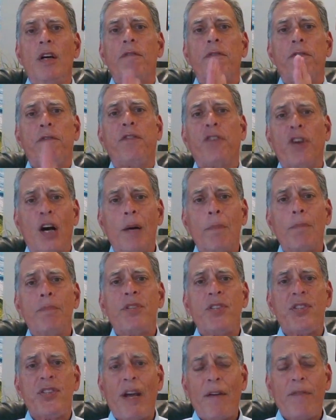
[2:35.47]
from
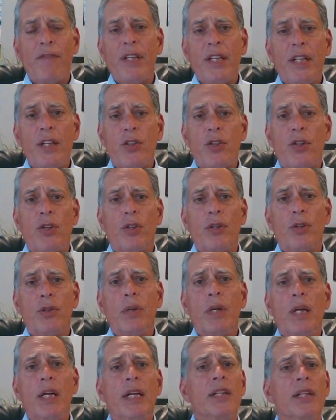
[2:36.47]

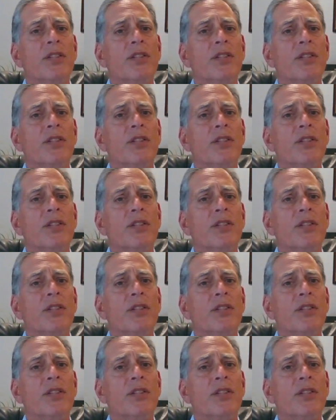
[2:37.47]
72